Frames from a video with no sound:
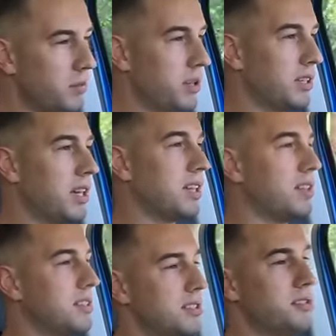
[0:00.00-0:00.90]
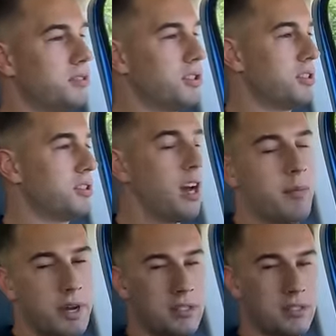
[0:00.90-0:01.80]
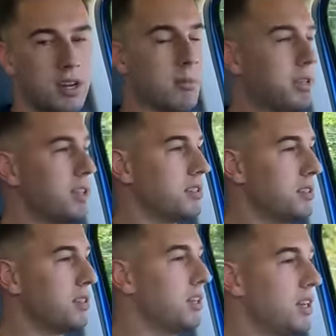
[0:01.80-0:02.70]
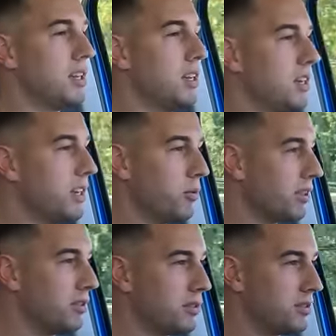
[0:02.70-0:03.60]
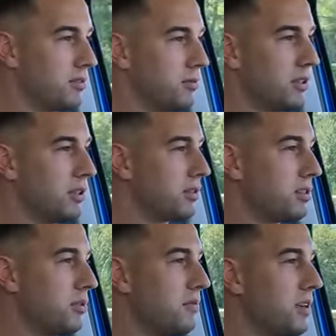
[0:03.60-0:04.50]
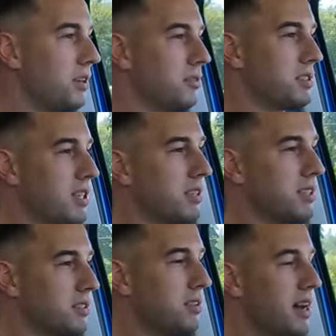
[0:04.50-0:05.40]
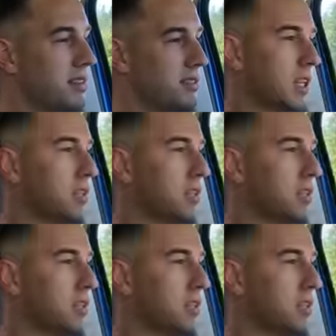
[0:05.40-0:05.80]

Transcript: to bring that in, this still just dominates the competition uh, with those with those three vehicles in this class.